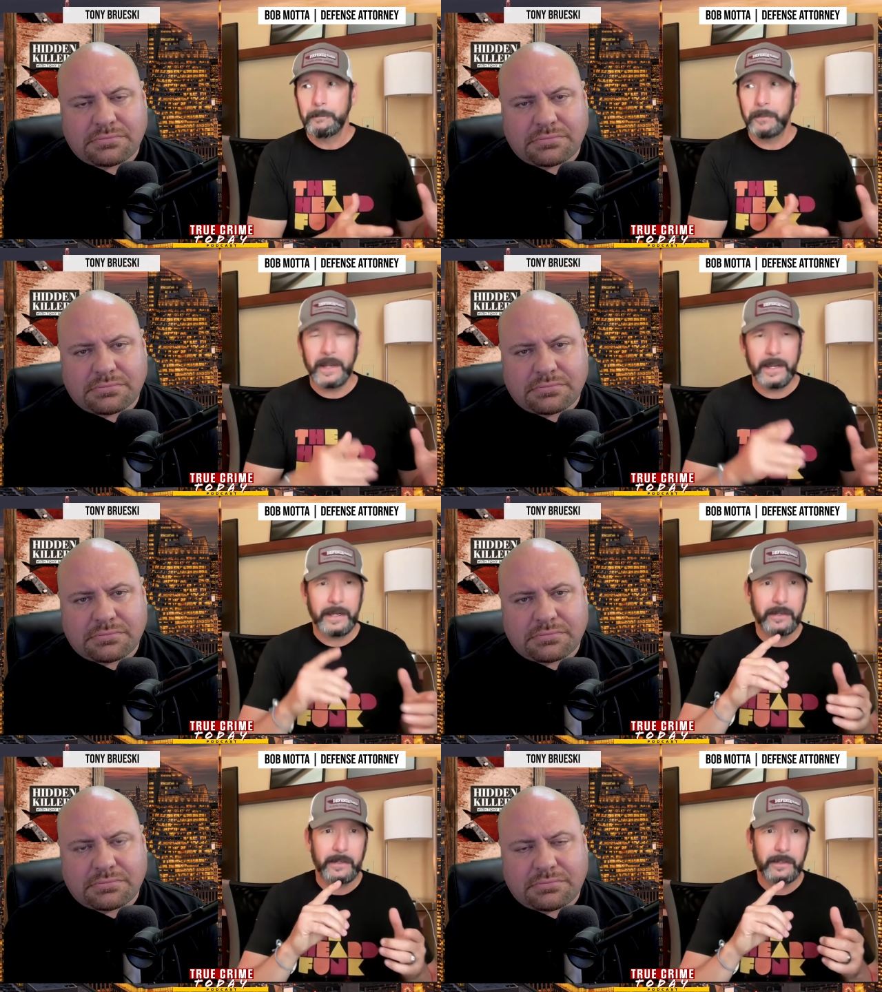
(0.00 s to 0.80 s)

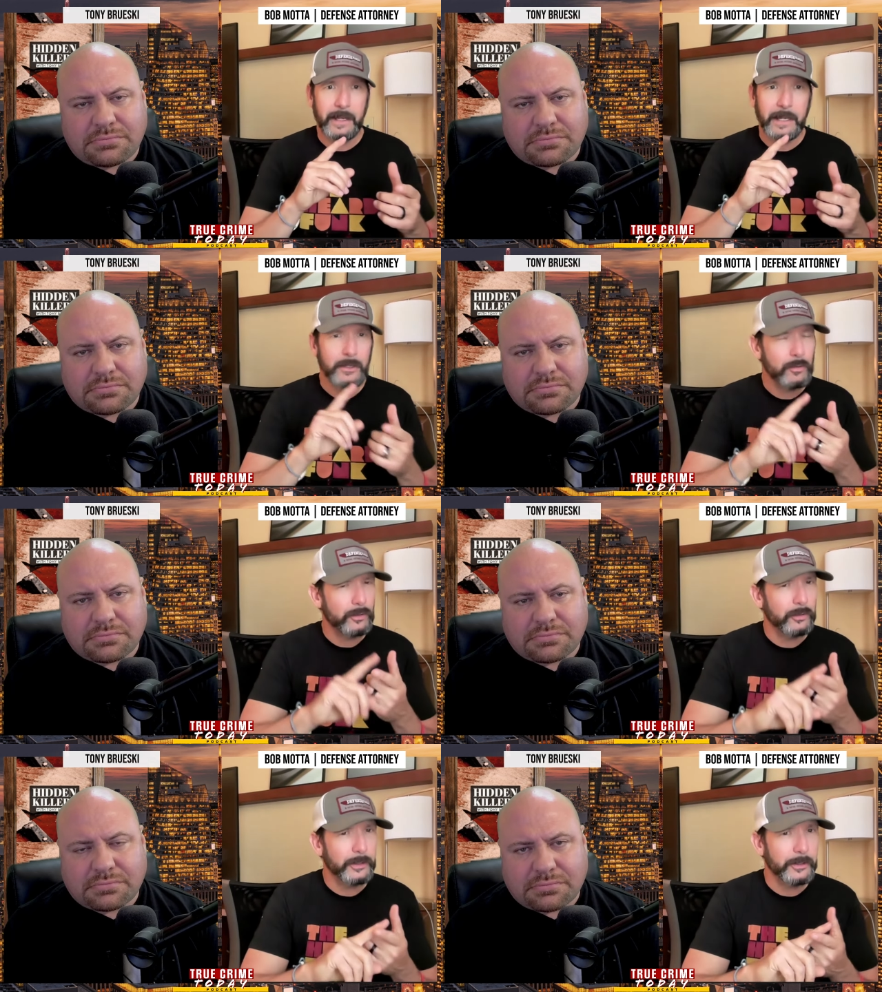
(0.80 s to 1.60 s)
Speaker 1: by, how do you
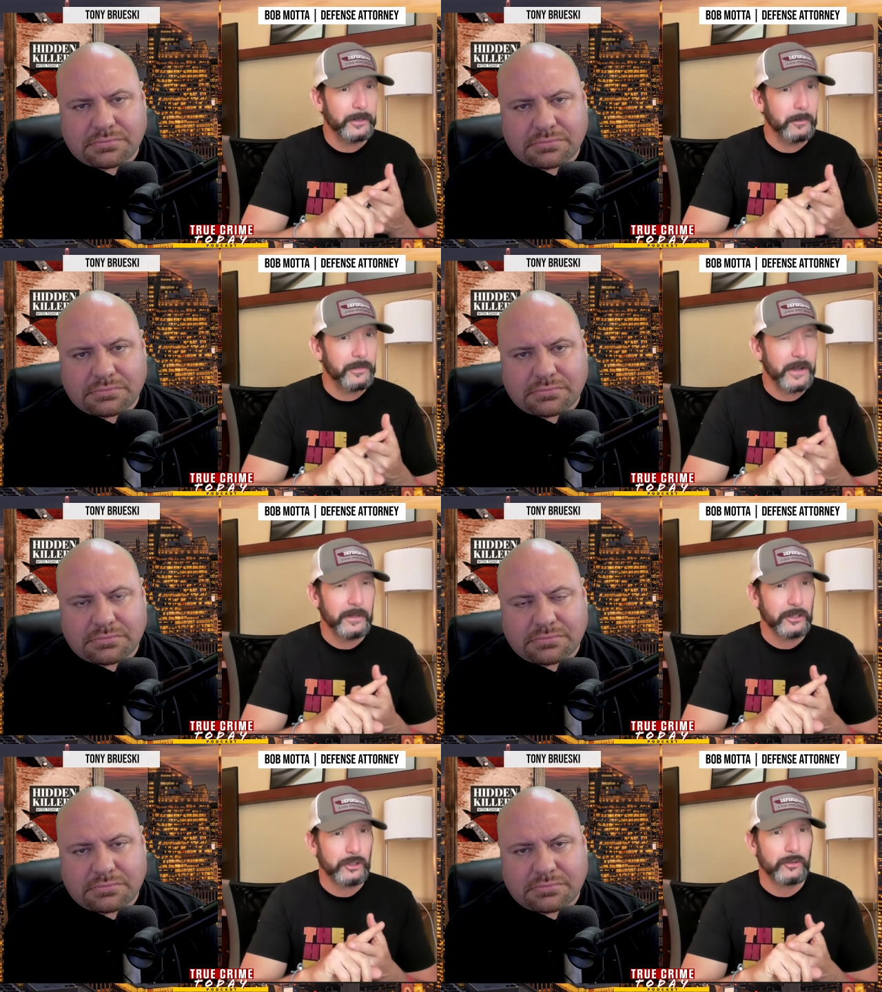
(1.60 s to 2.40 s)
clear him
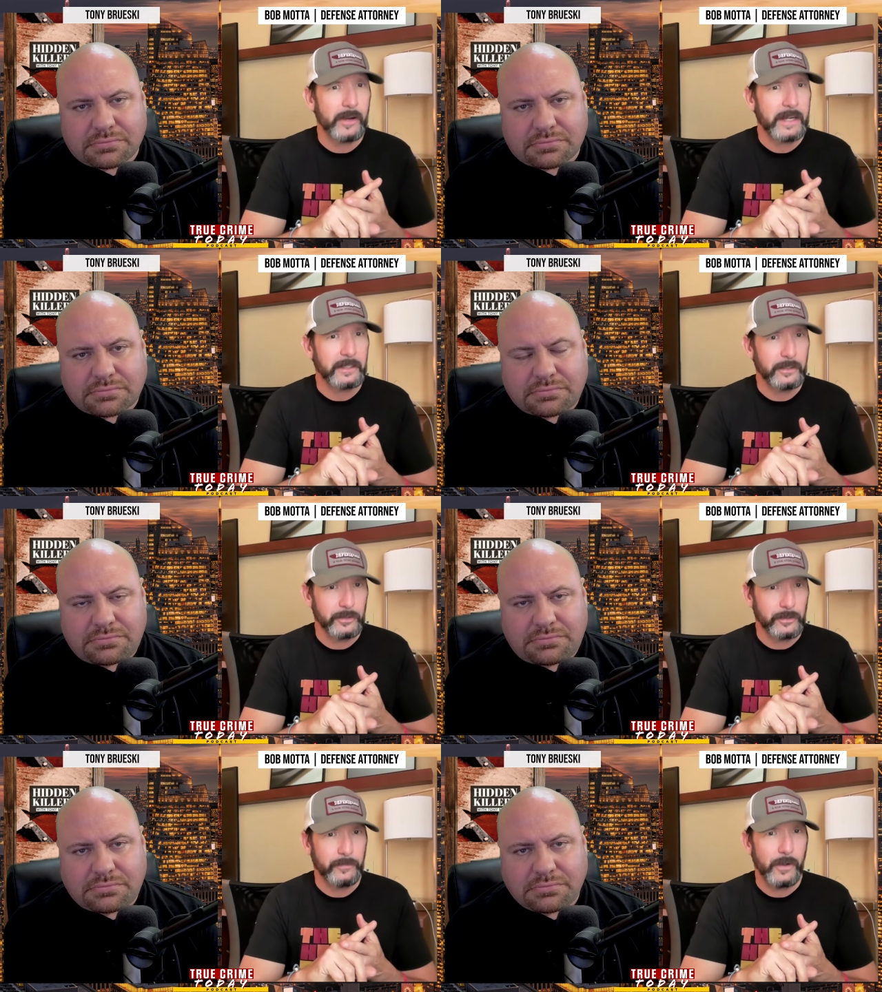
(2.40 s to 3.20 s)
without extracting
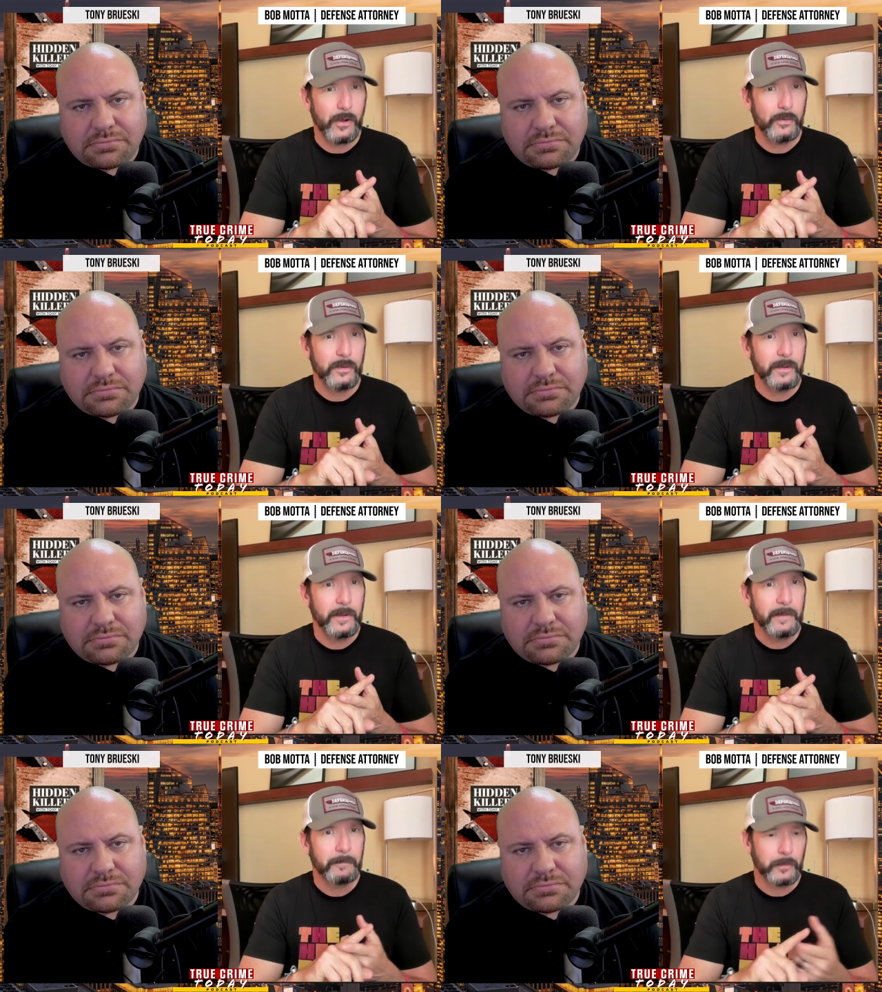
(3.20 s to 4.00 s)
his phone
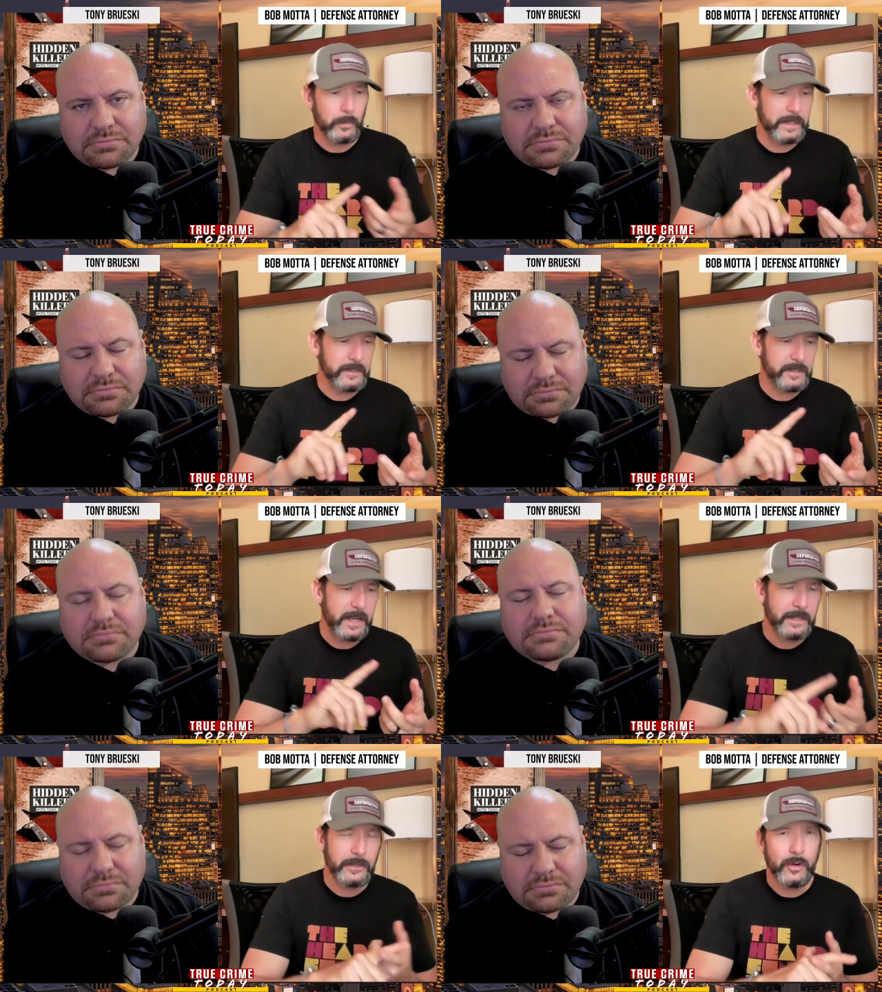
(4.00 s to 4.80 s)
when he's
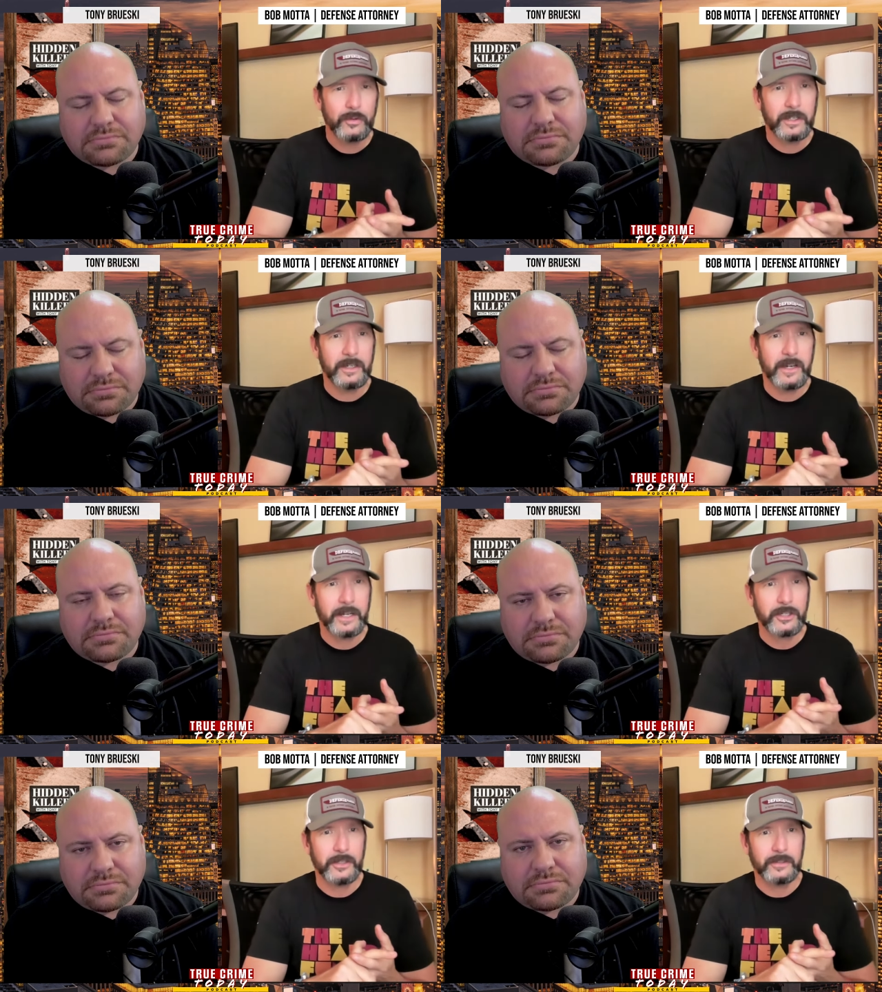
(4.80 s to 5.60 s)
got a known
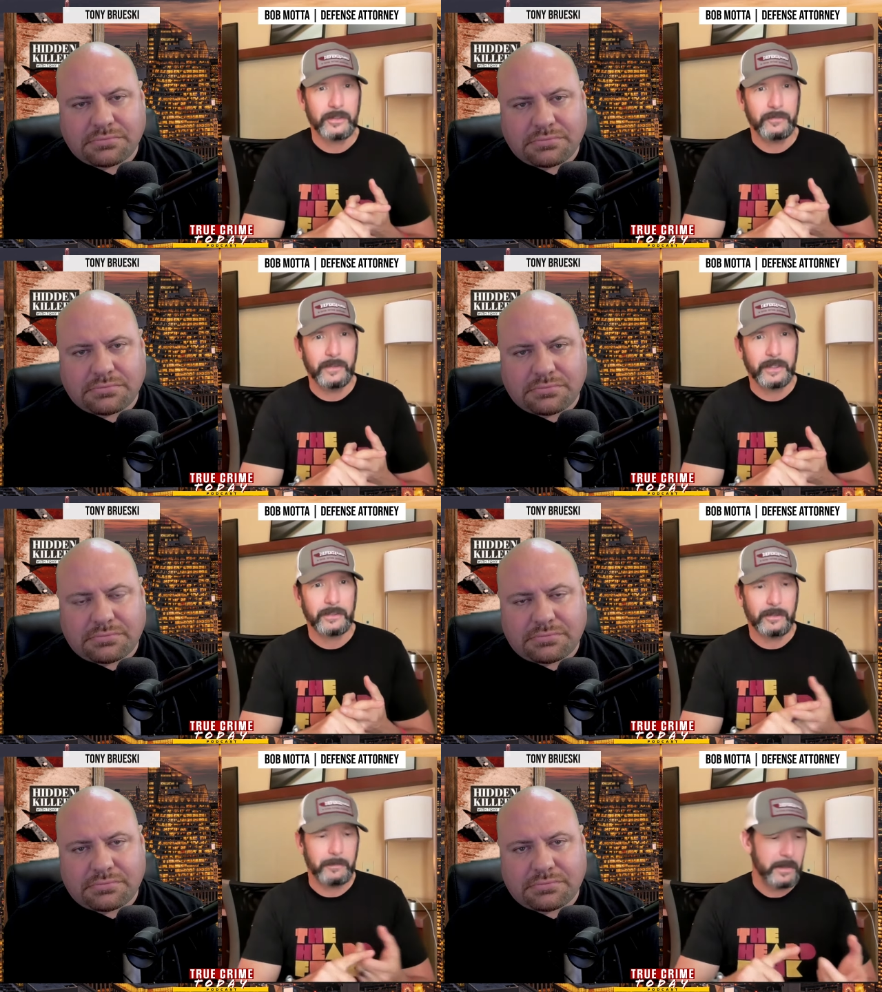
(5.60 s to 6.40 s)
connection to the
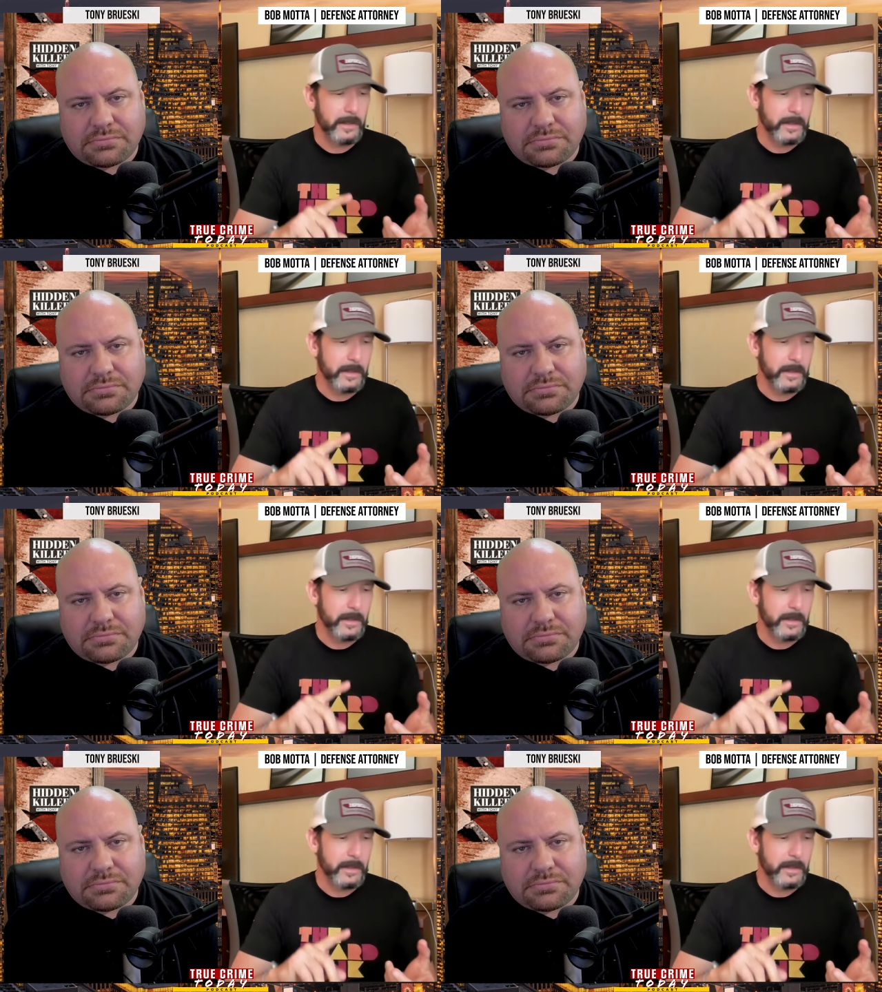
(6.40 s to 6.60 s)
victim,